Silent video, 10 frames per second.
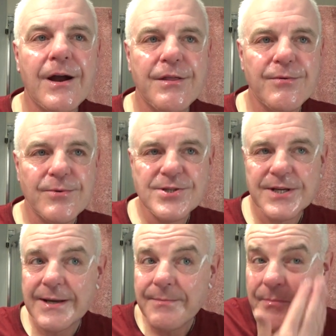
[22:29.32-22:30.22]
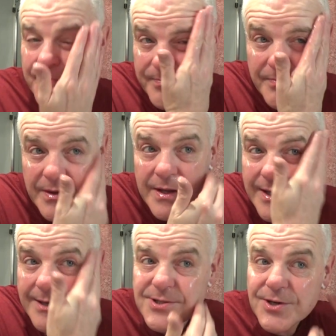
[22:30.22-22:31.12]
Arthur was,
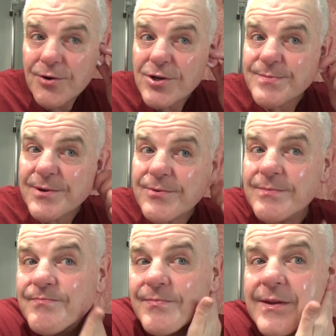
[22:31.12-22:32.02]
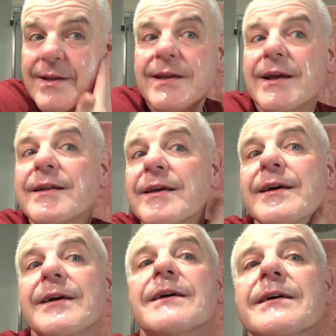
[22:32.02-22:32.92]
he was in hospital getting
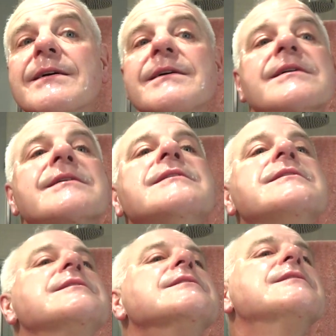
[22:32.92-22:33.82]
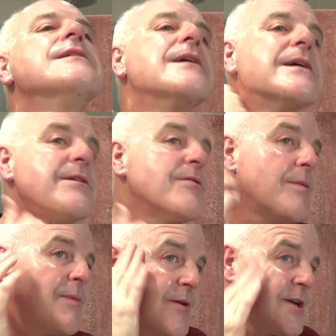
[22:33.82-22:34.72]
a little
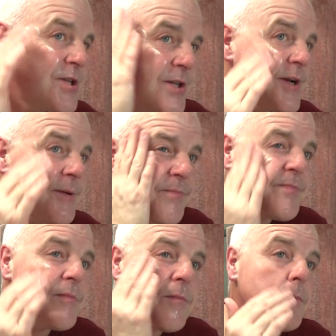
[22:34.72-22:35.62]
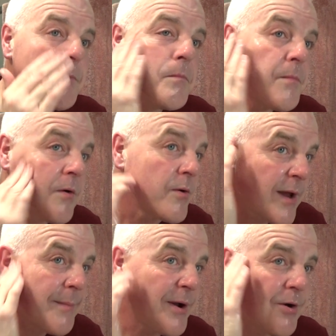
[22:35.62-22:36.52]
operation done. Oh,
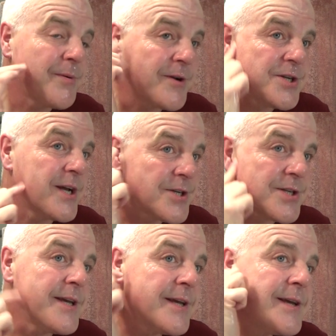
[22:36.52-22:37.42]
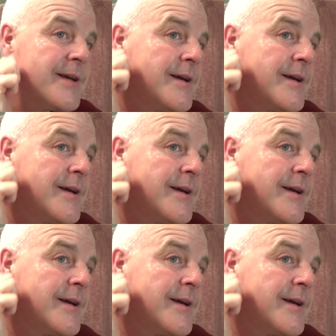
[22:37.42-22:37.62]
quite a big operation actually.